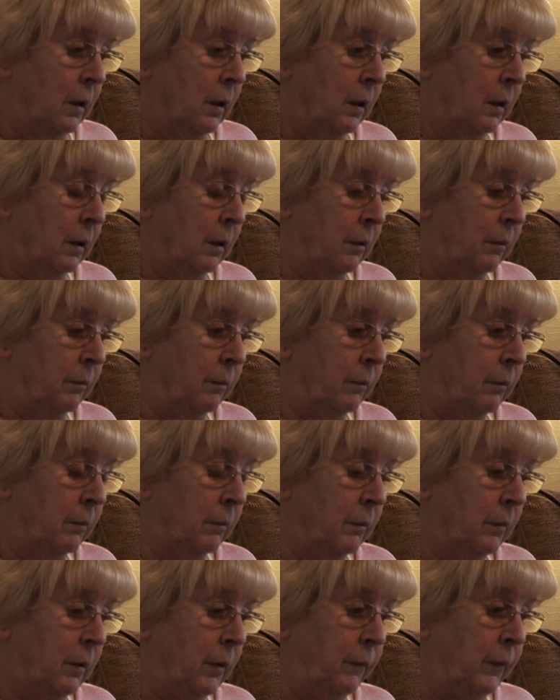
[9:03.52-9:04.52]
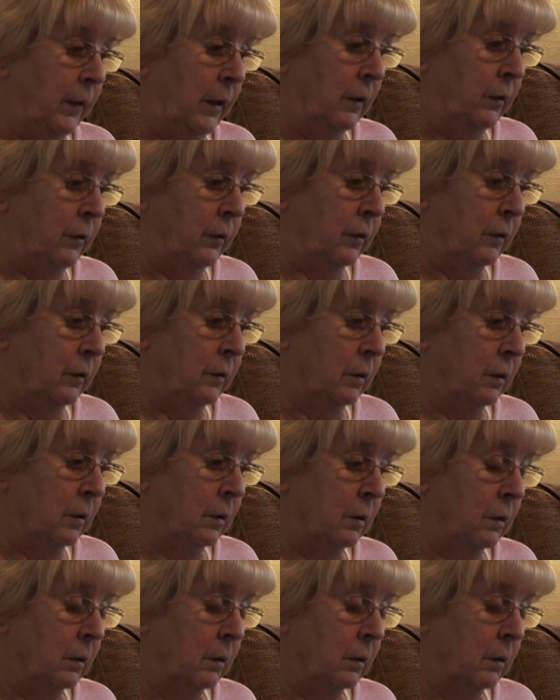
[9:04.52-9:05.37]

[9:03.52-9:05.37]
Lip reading: The villagers,